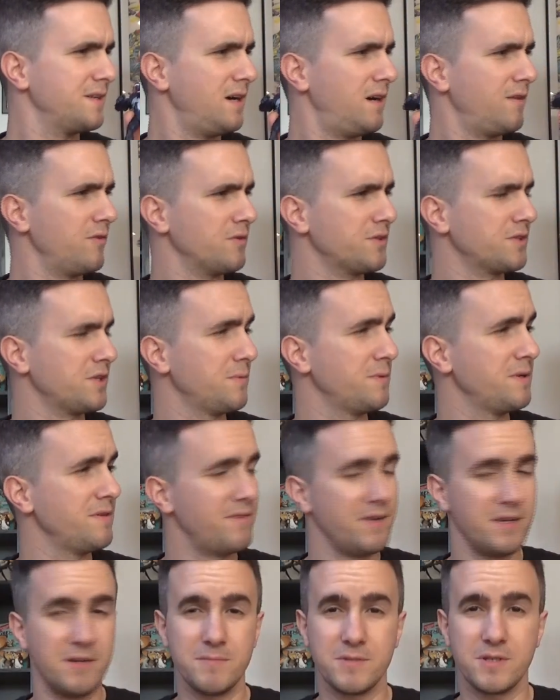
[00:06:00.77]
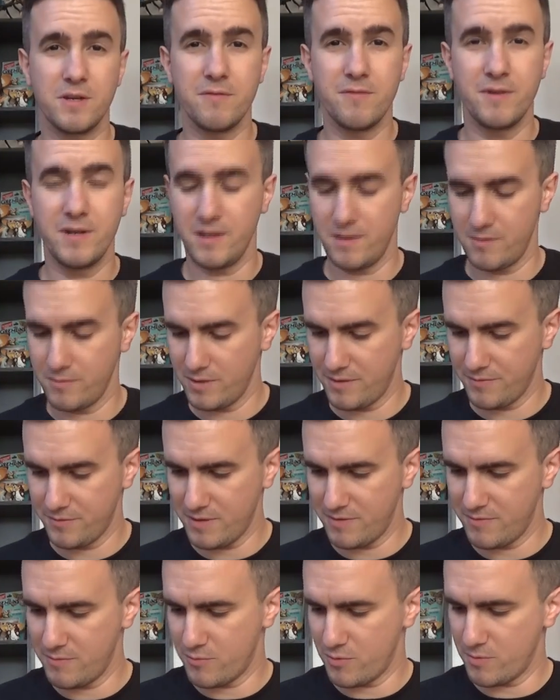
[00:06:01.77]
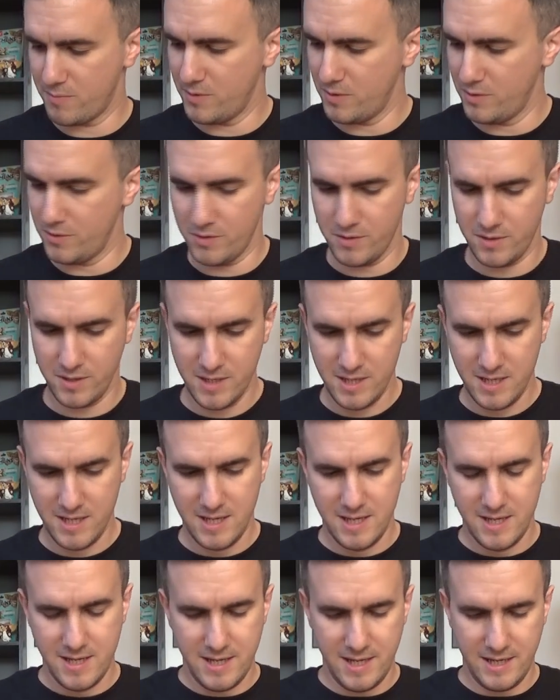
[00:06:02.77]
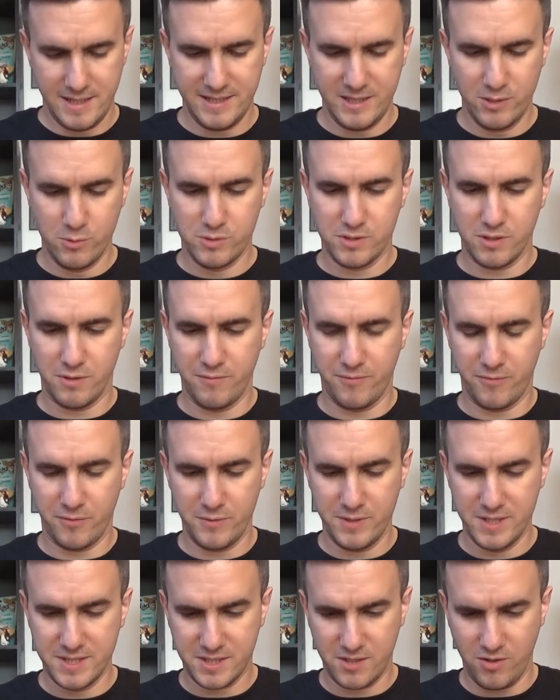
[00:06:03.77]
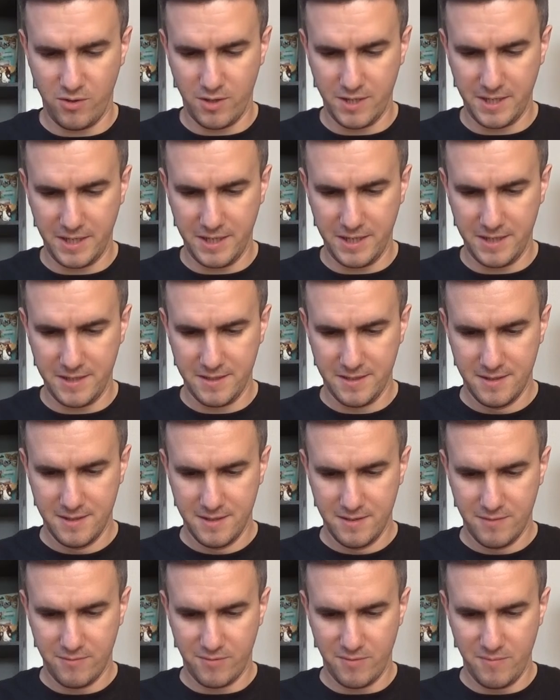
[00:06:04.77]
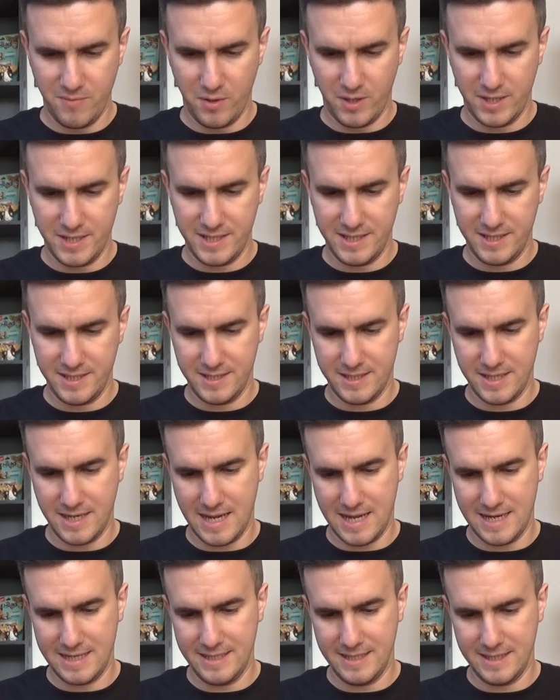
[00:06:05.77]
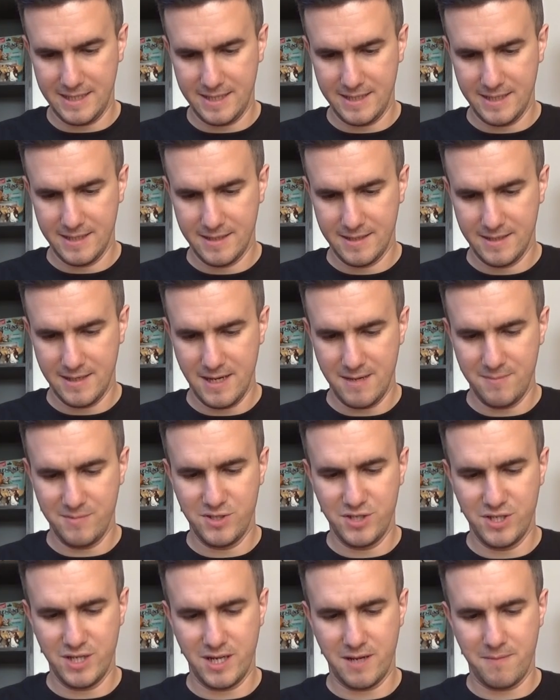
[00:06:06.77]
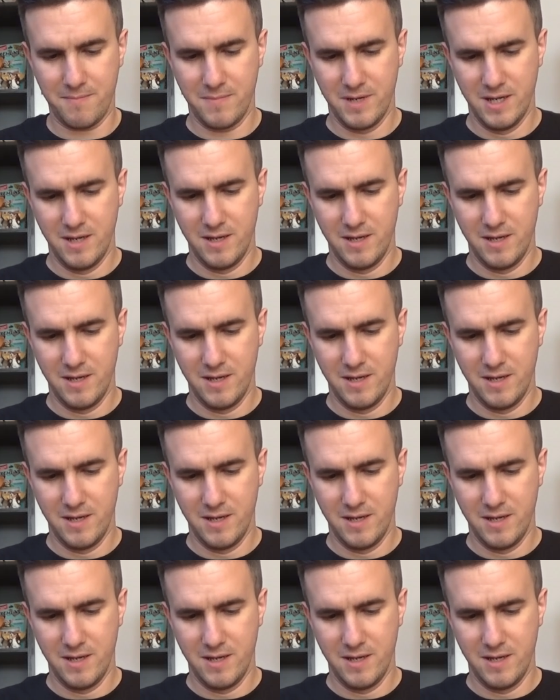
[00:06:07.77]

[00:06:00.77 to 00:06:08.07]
I've got so many Venoms over there, I'm going to have a proper look. And he also threw this guy in from 1980, MGM.